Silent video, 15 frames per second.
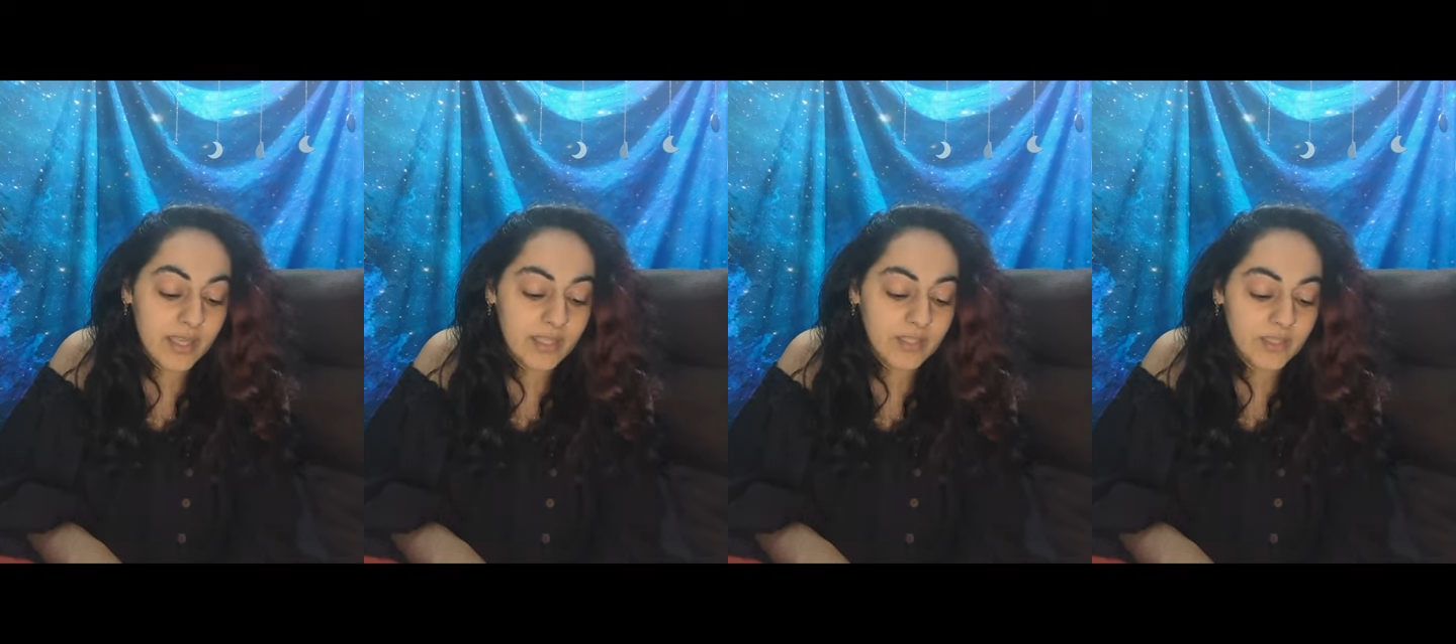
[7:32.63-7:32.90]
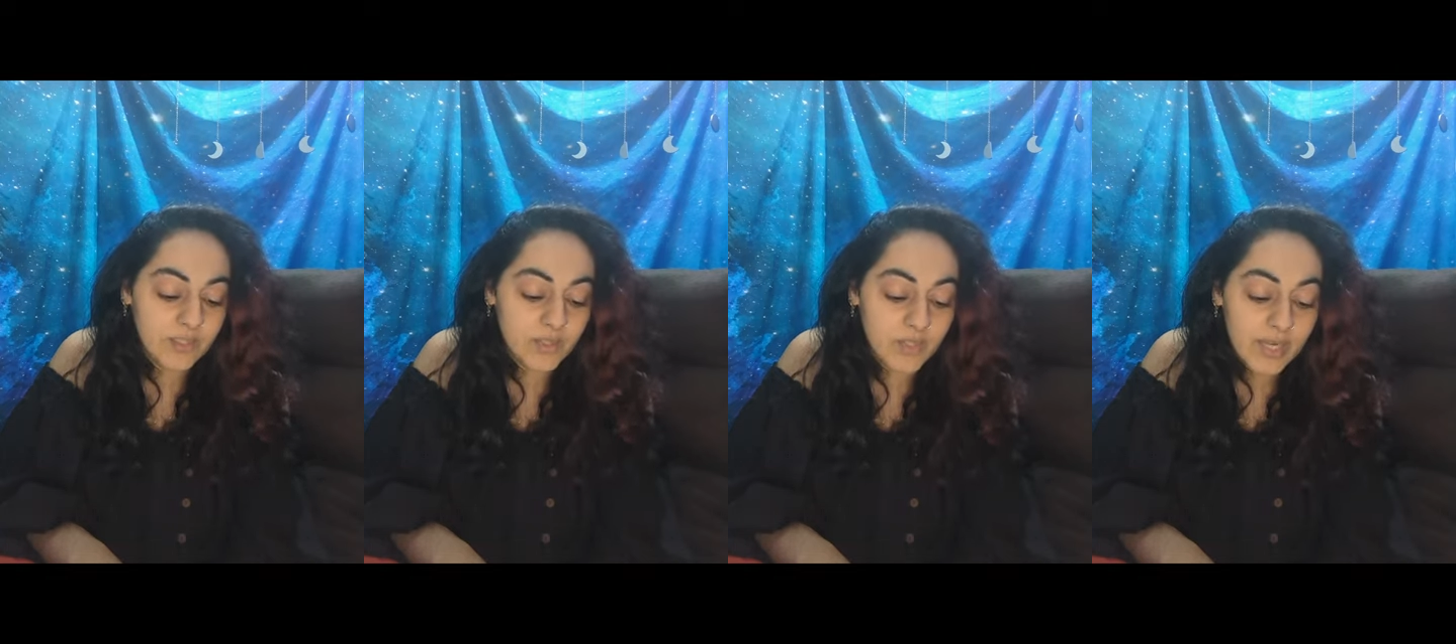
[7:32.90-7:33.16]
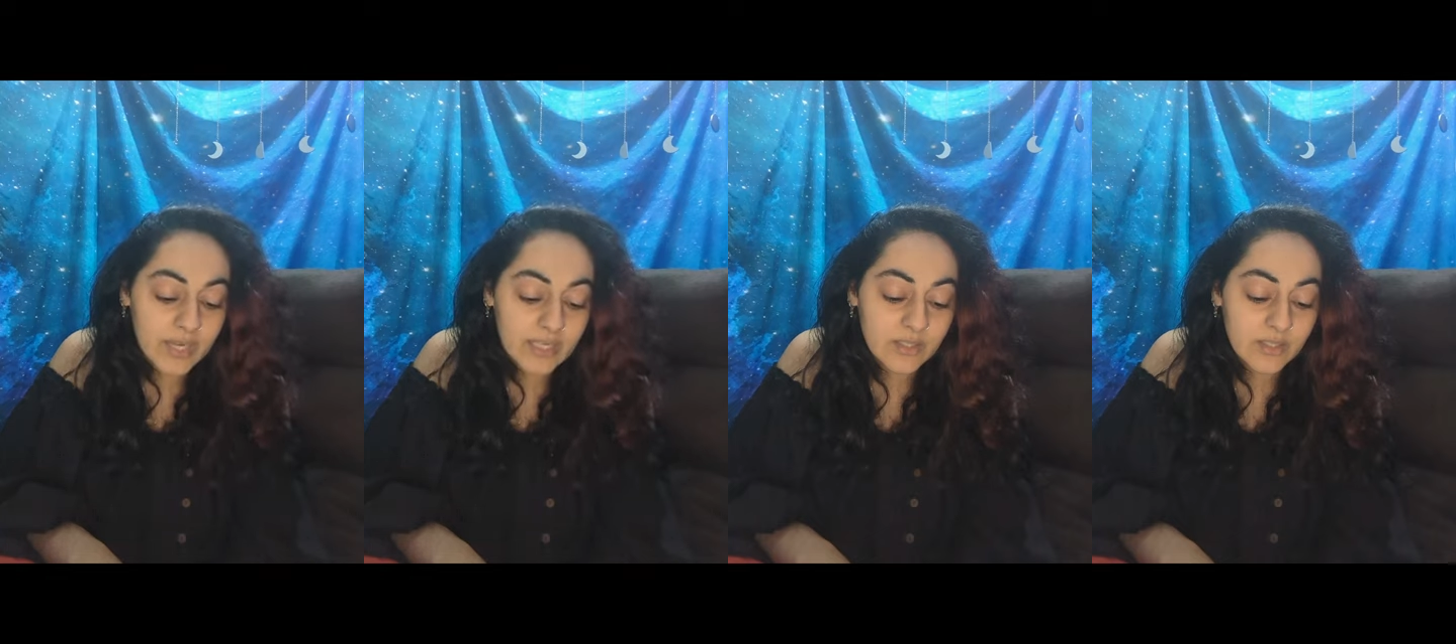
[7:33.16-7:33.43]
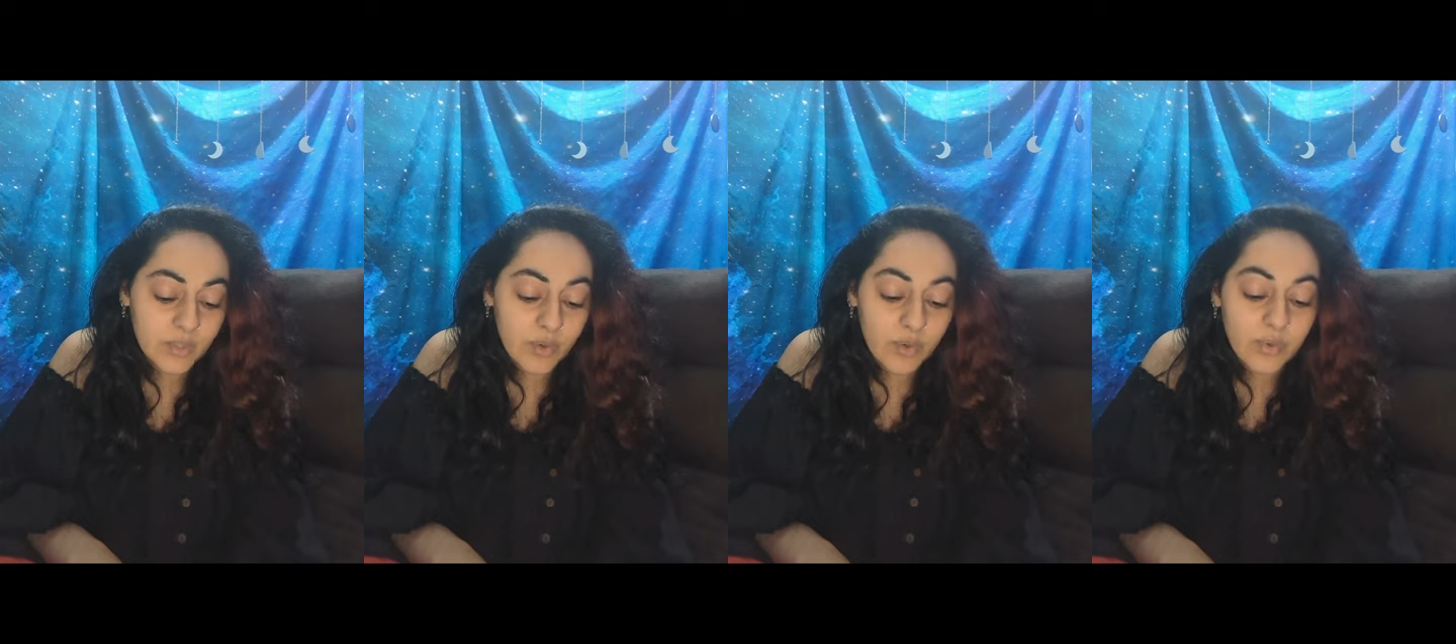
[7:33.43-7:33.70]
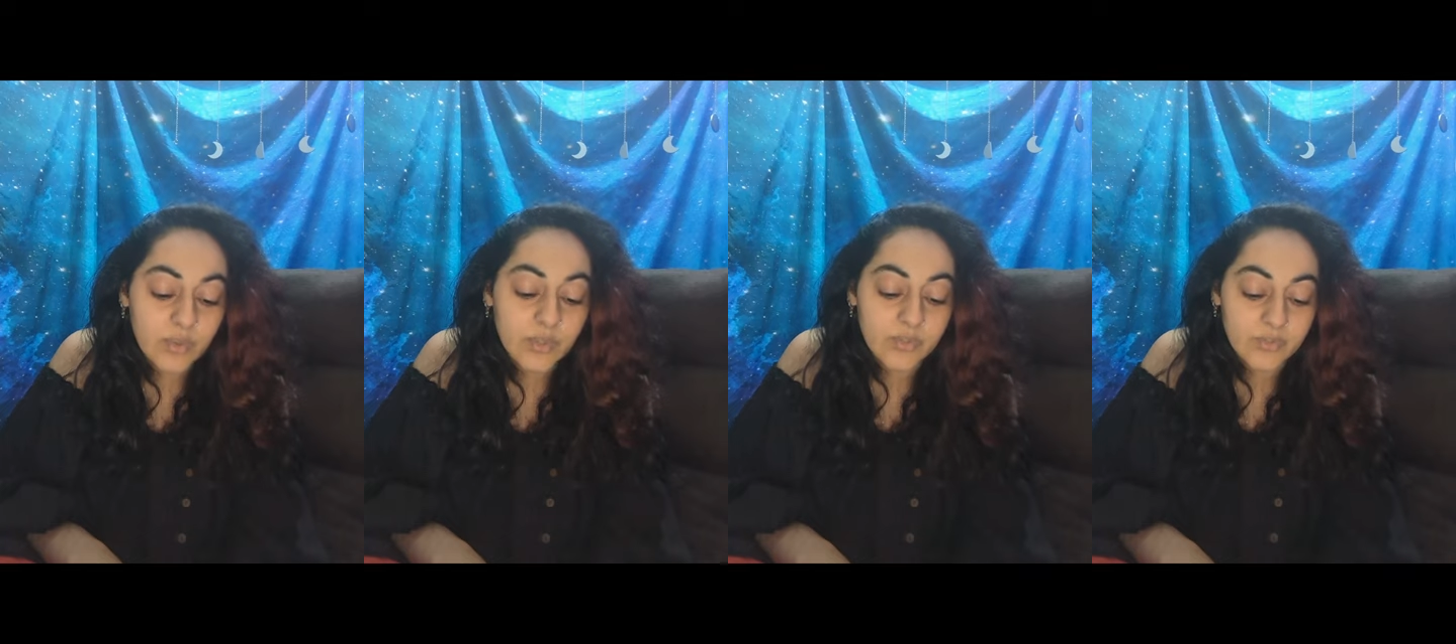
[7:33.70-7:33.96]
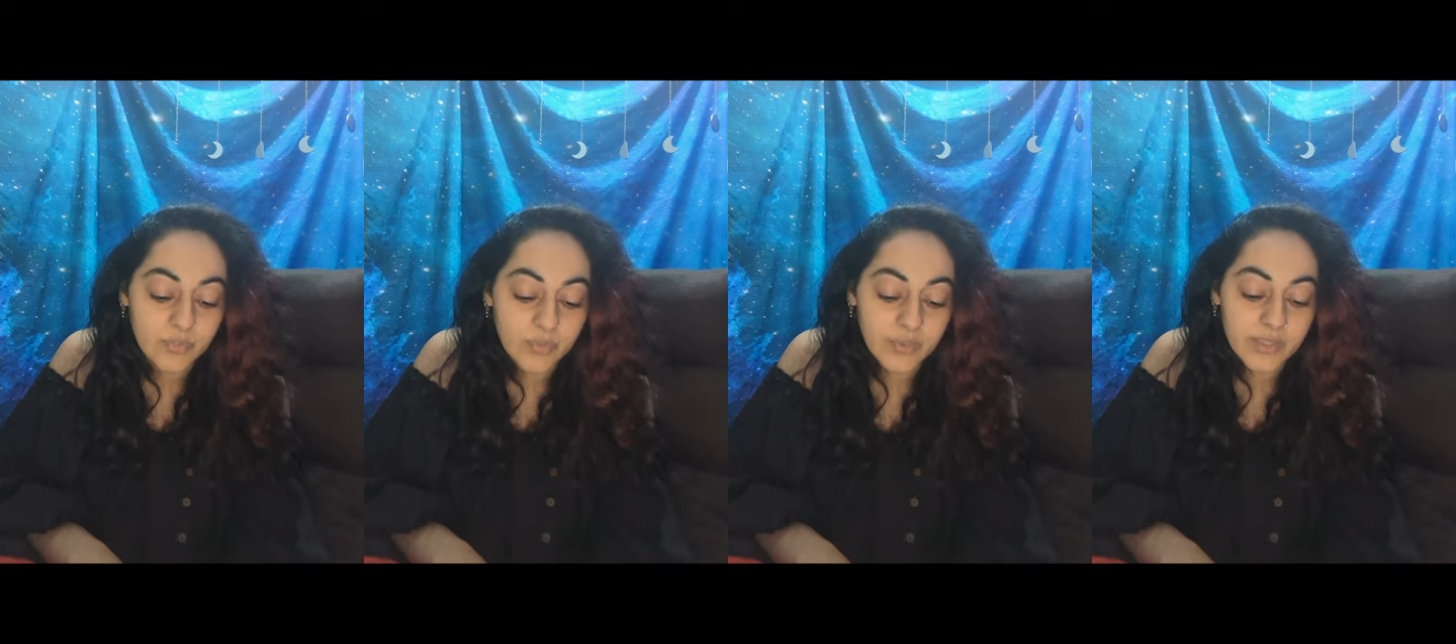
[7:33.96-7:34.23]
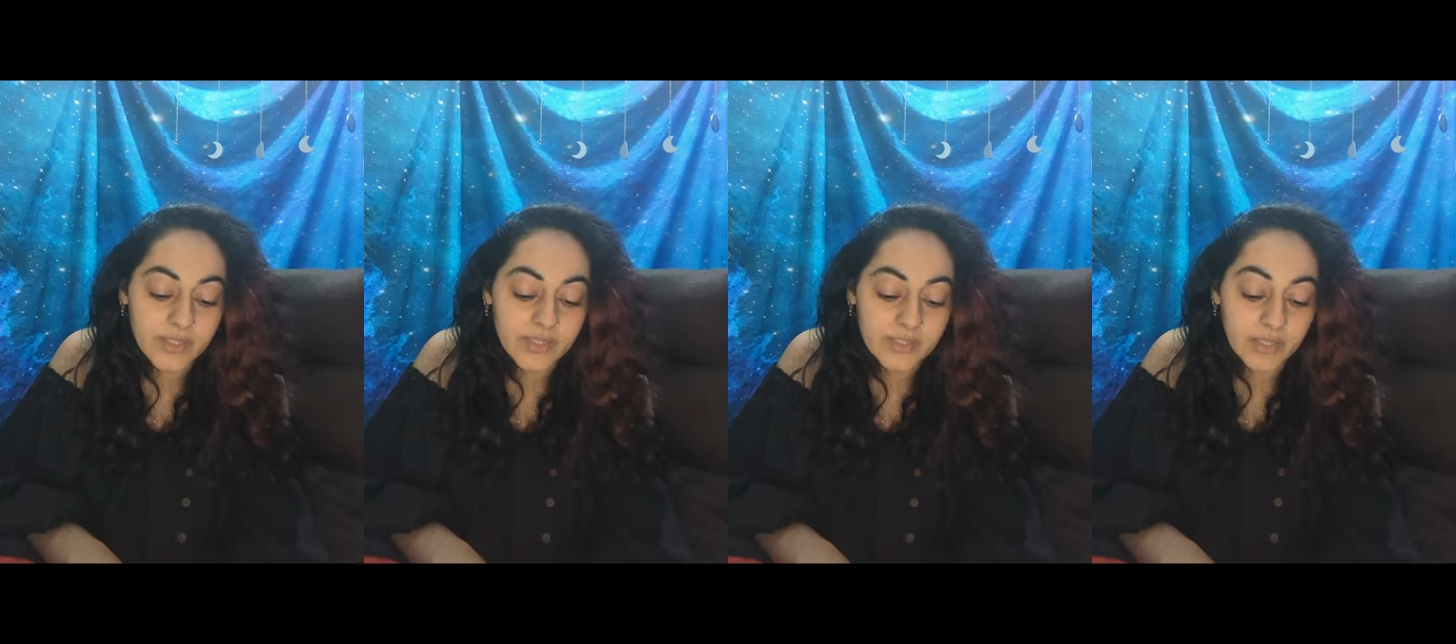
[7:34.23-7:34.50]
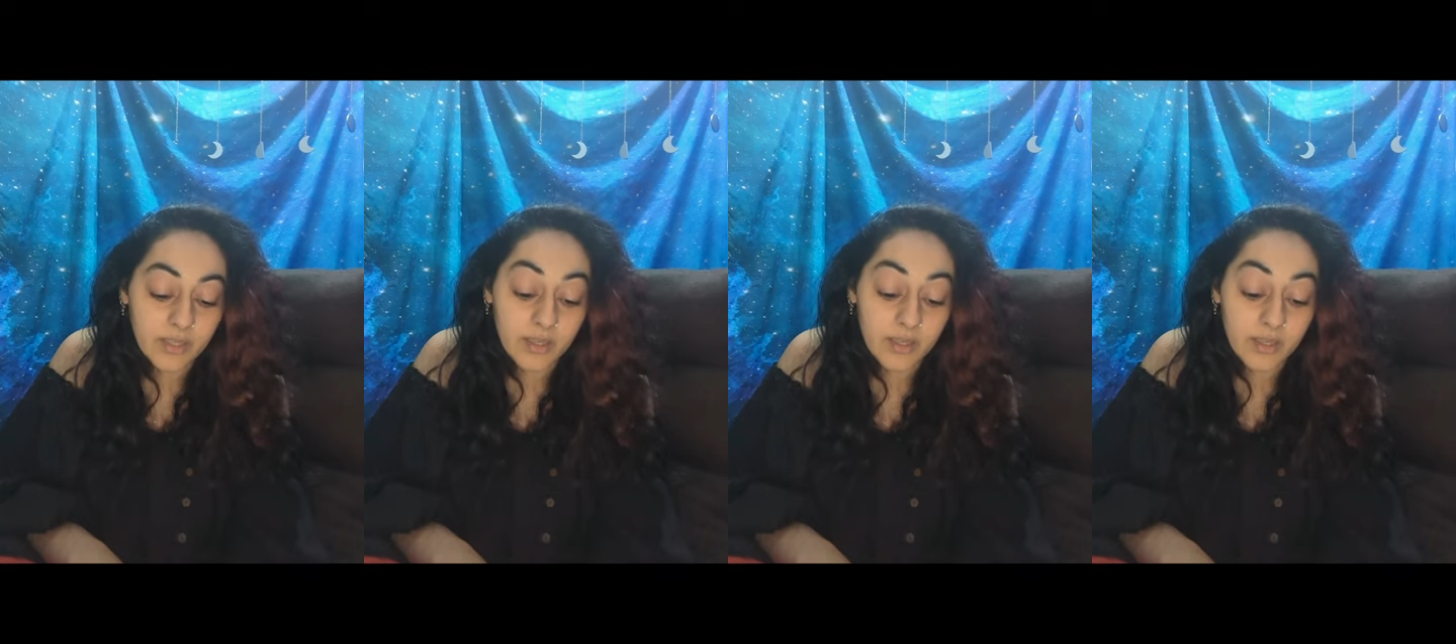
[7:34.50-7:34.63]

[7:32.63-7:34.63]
His strained, hoarse voice